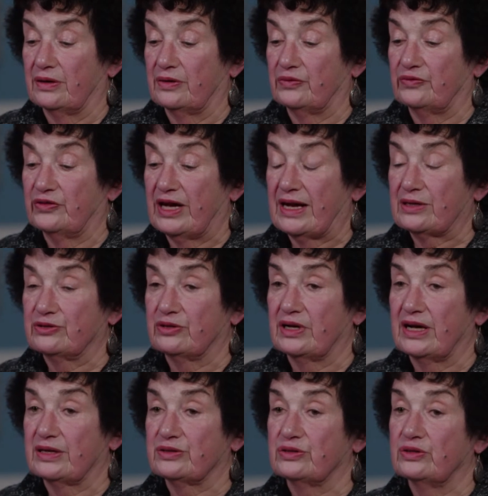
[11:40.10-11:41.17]
factor
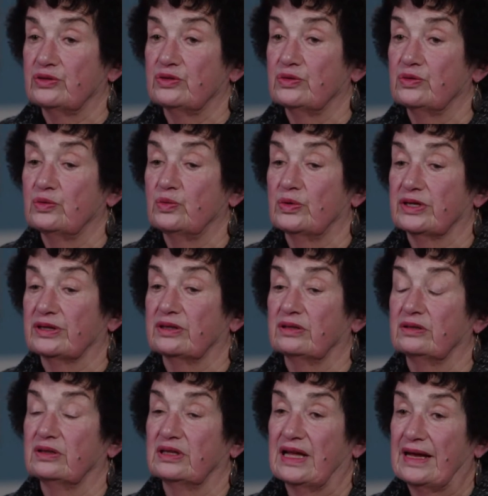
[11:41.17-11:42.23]
has to do with
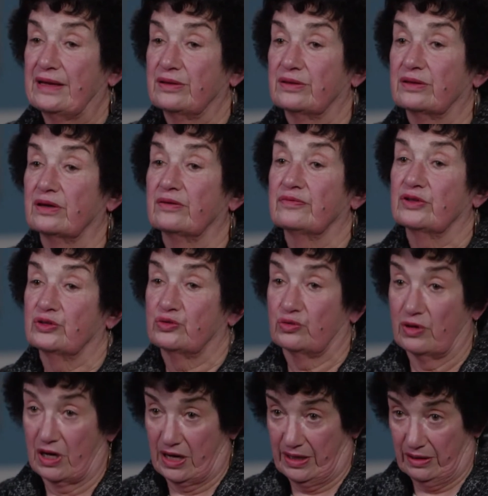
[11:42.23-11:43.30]
the length of the
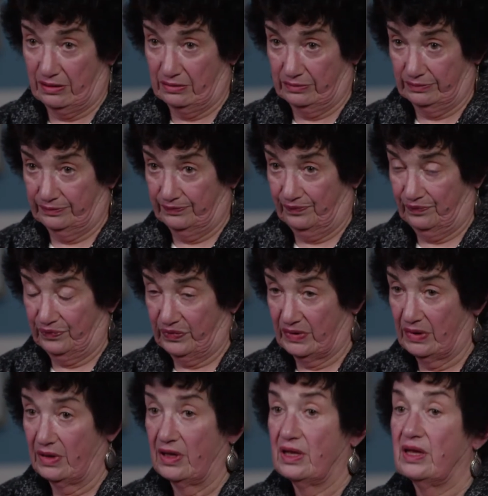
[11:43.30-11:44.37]
trial.
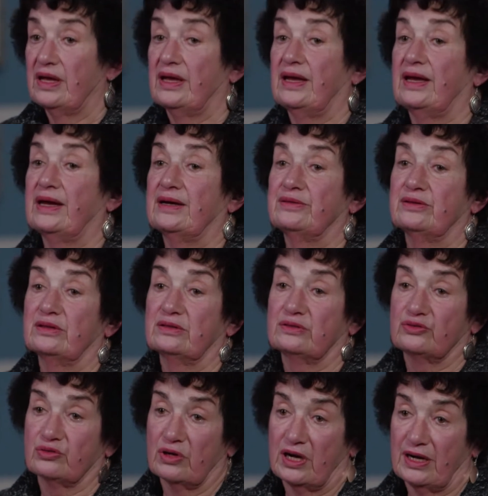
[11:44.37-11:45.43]
And the
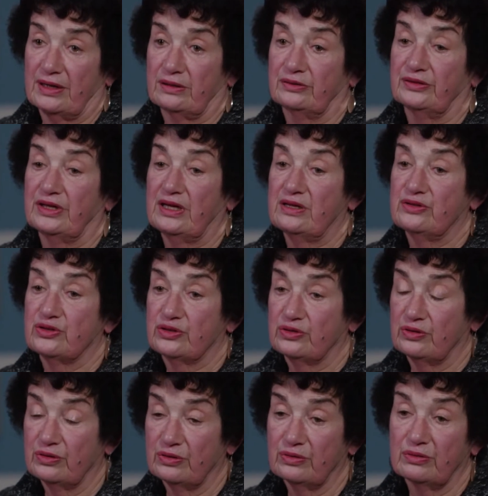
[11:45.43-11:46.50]
trial needs
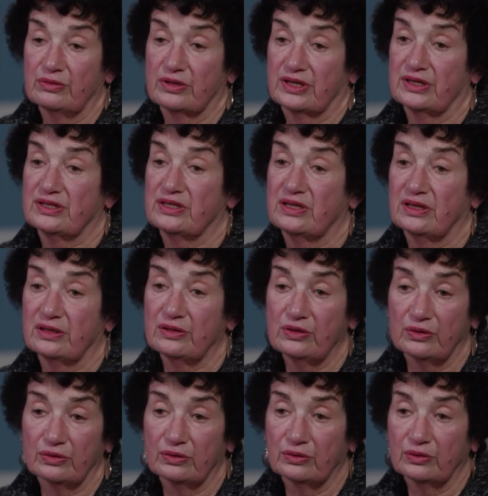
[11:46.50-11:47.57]
to
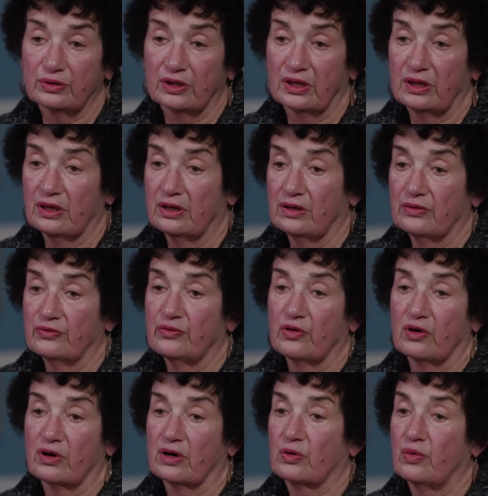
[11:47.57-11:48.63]
continue
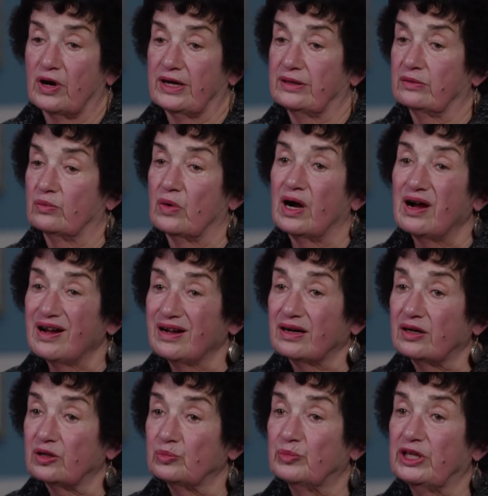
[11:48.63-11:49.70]
for quite a
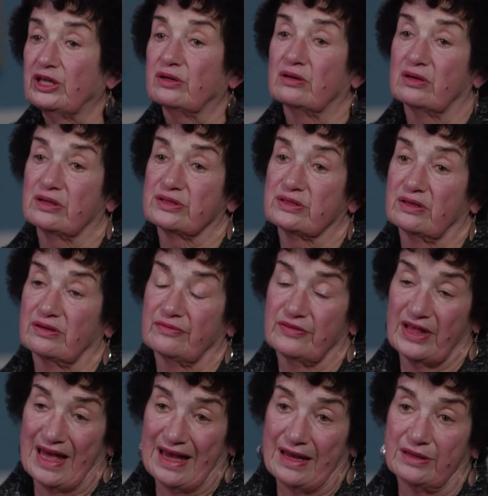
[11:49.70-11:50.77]
while because of
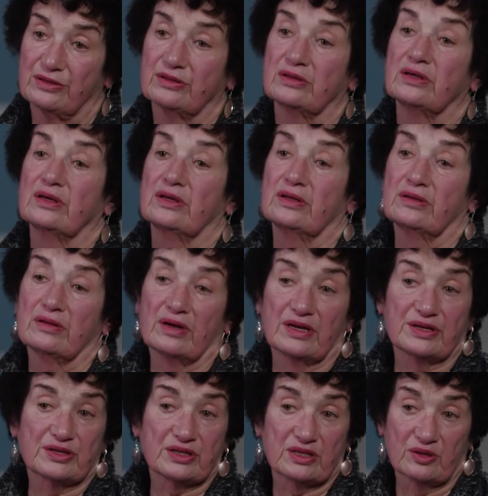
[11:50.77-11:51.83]
that
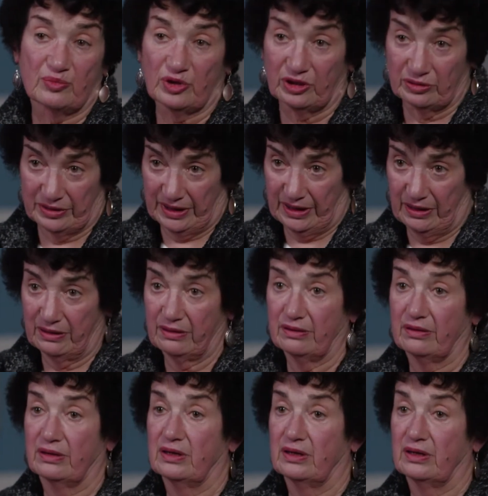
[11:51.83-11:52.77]
stability